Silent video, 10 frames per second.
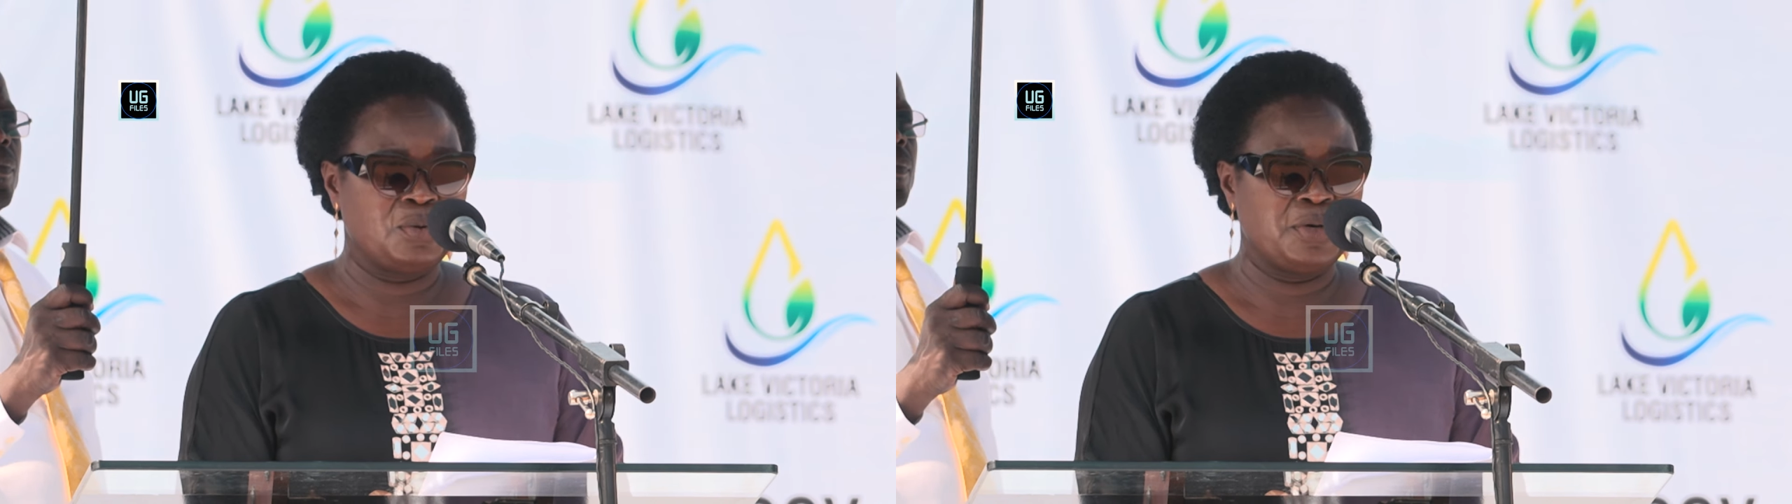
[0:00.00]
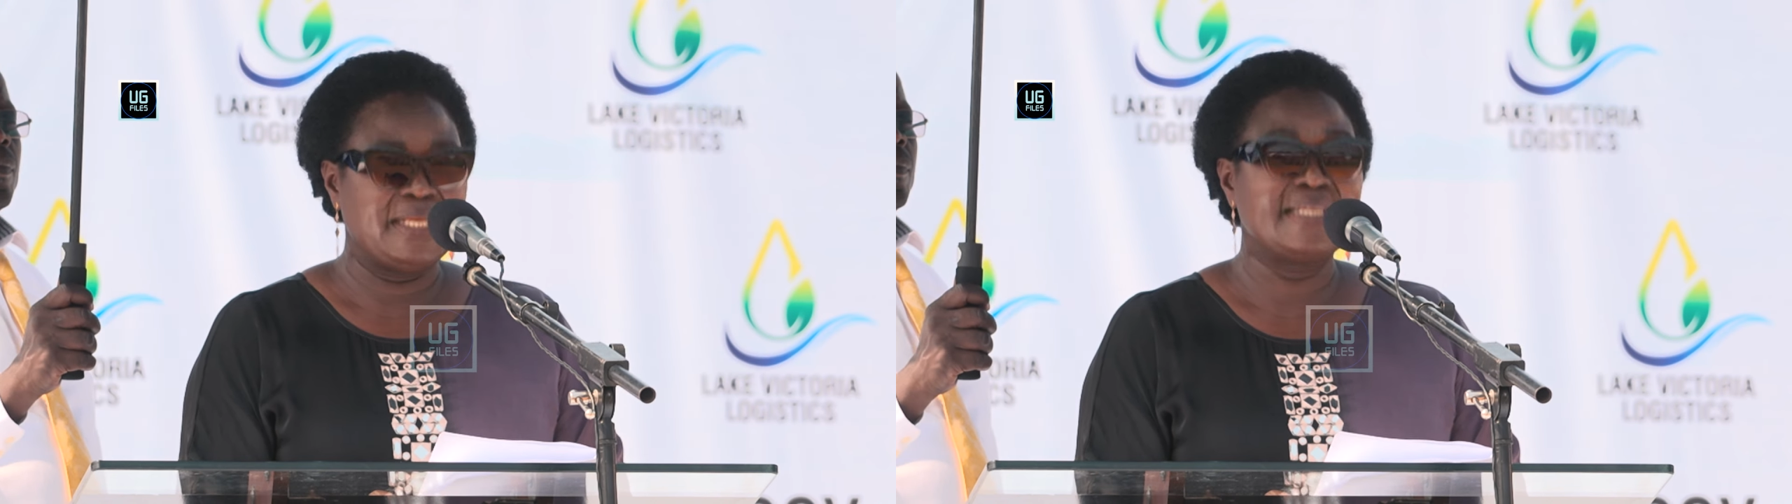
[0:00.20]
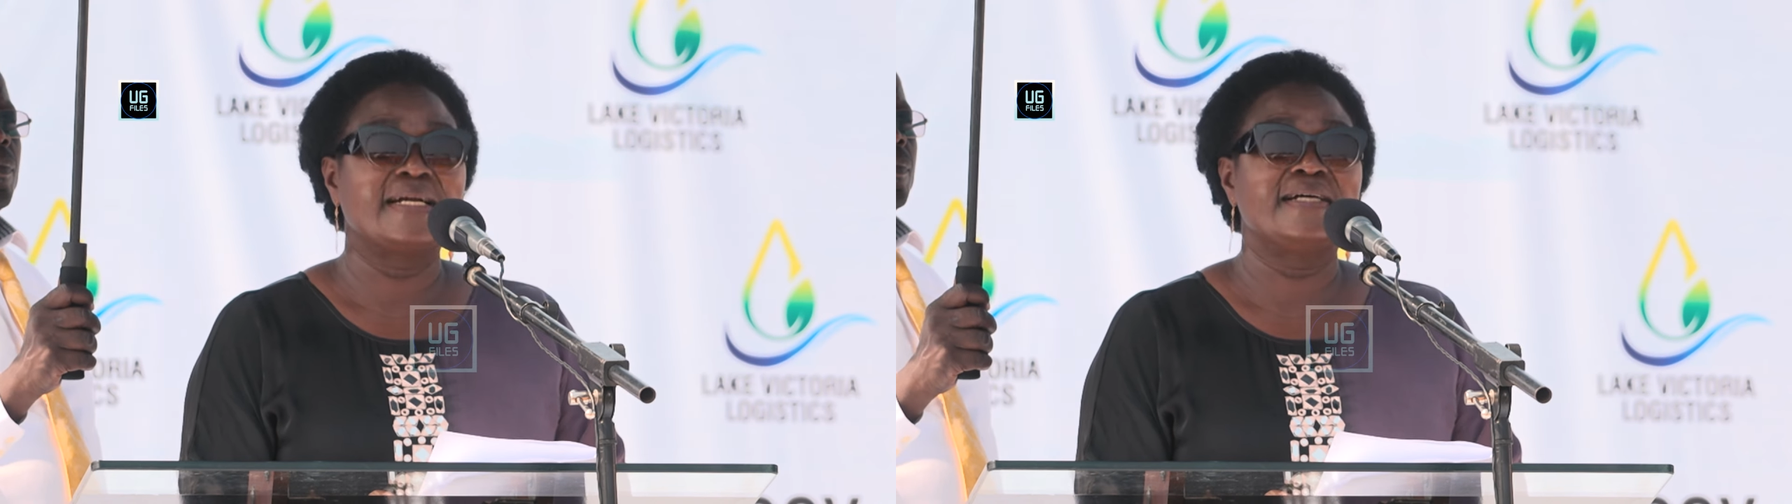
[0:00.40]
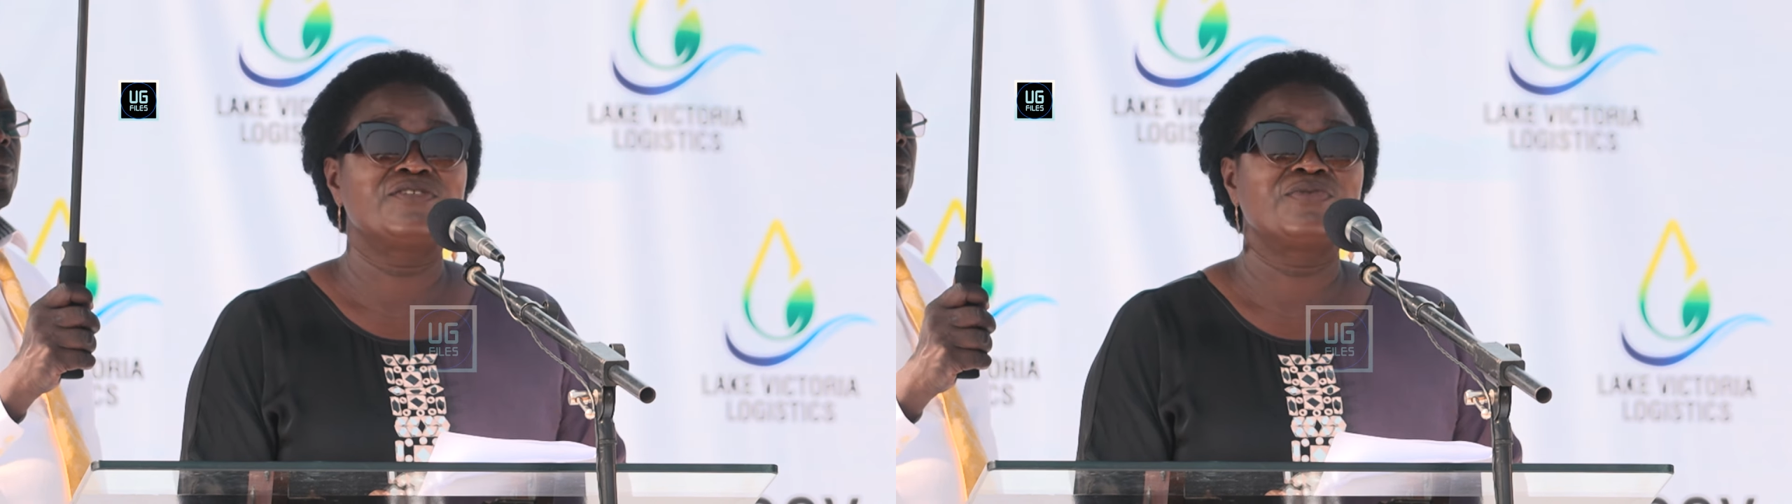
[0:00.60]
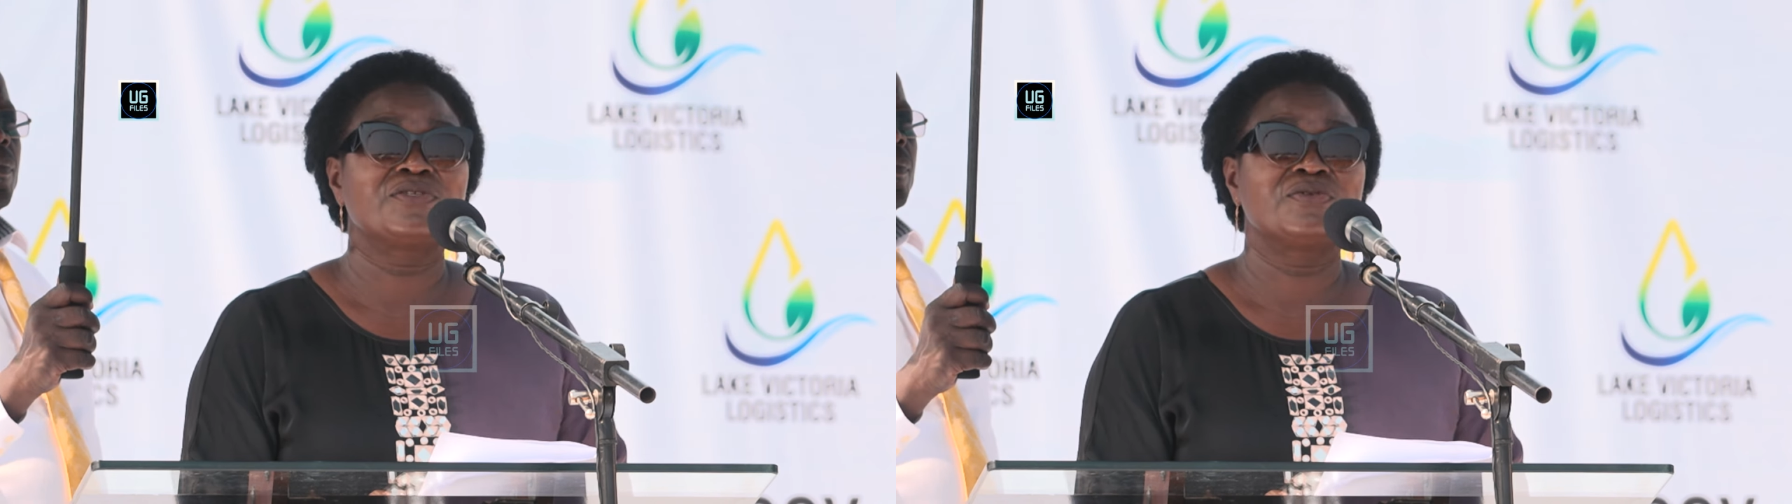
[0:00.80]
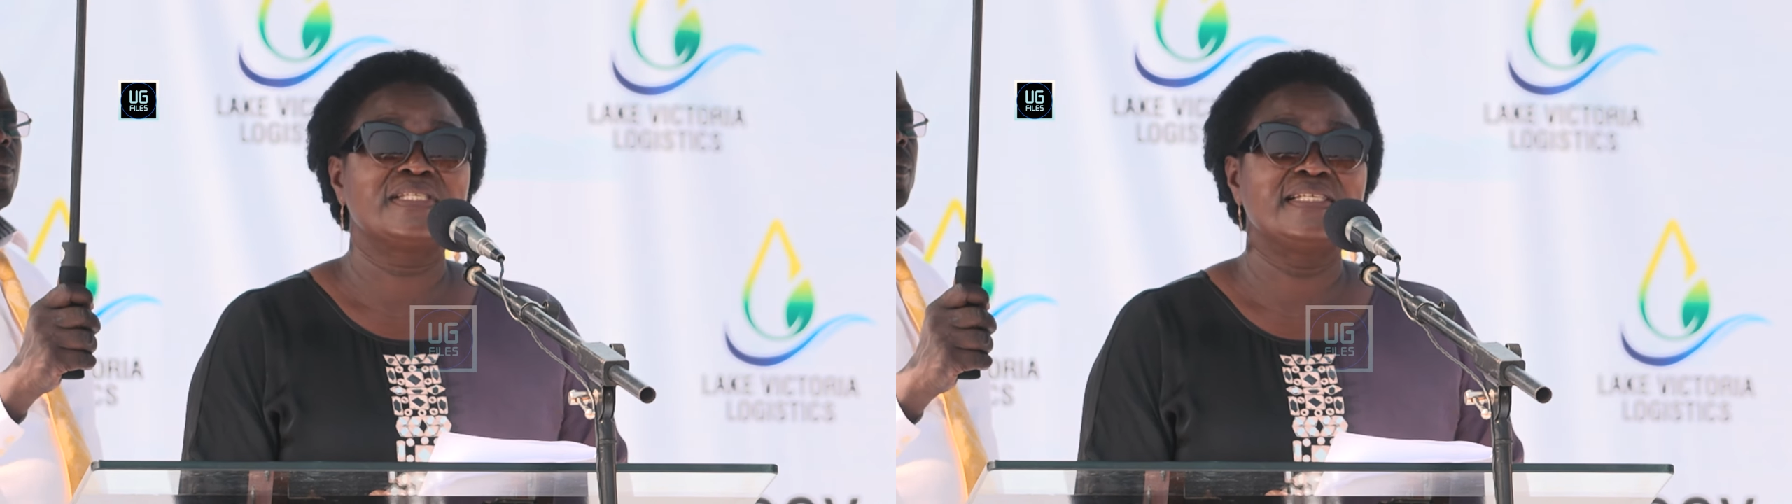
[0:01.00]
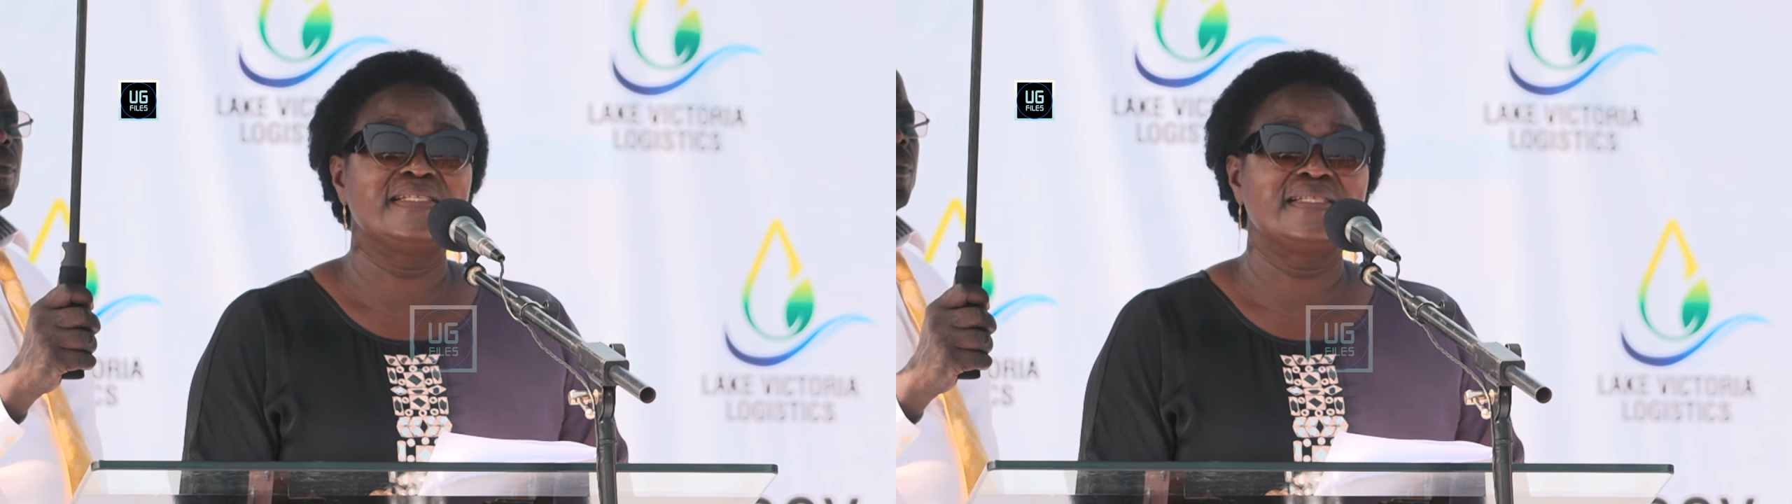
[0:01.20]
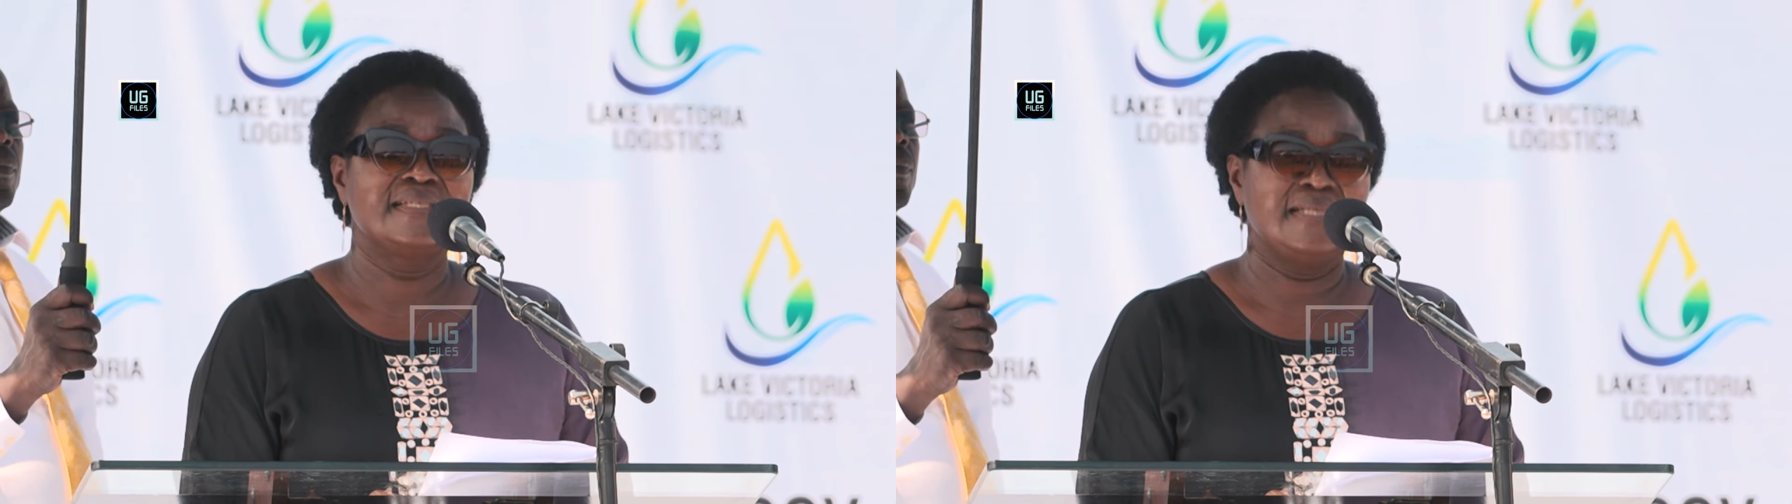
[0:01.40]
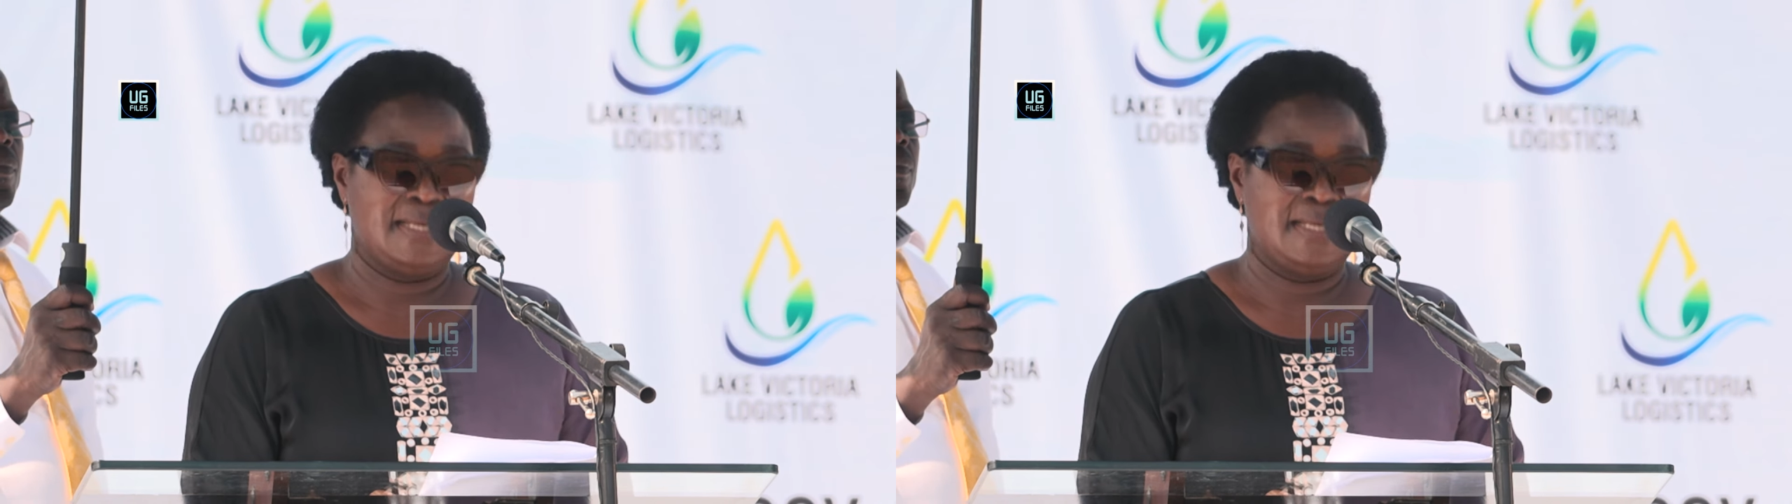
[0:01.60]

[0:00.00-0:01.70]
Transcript: oil and gas resources.